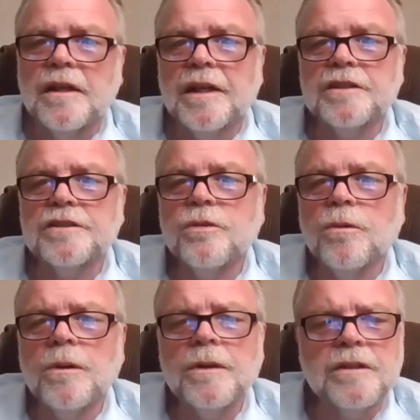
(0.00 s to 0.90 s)
is
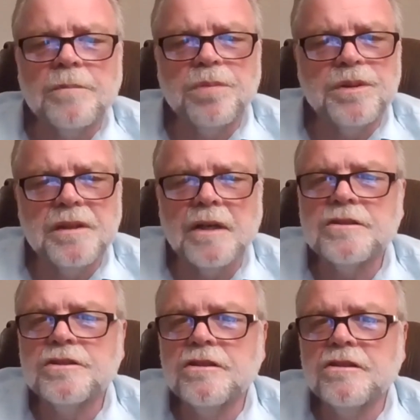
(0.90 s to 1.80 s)
toward the
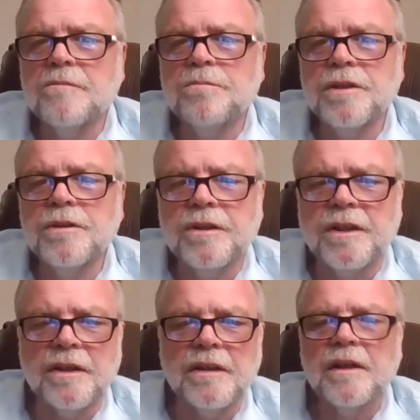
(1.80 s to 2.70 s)
production of
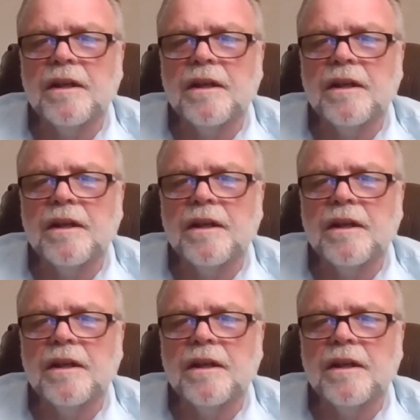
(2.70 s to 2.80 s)
beauty.